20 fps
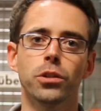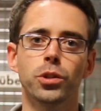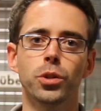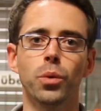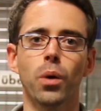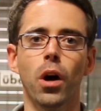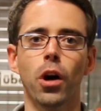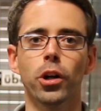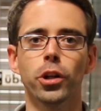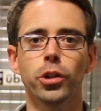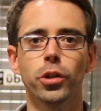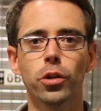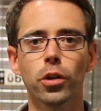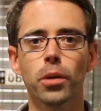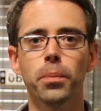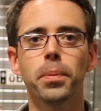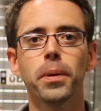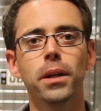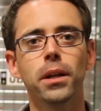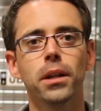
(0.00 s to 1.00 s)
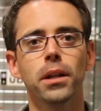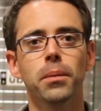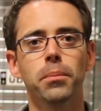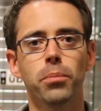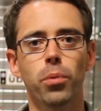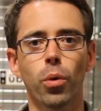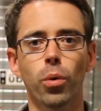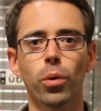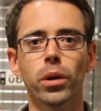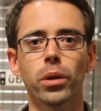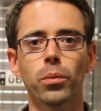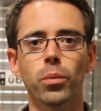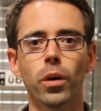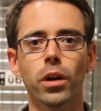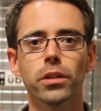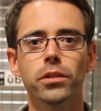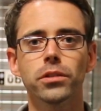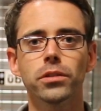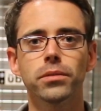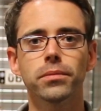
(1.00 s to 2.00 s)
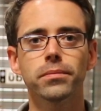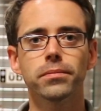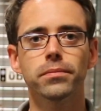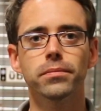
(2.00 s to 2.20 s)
to our European imported ones.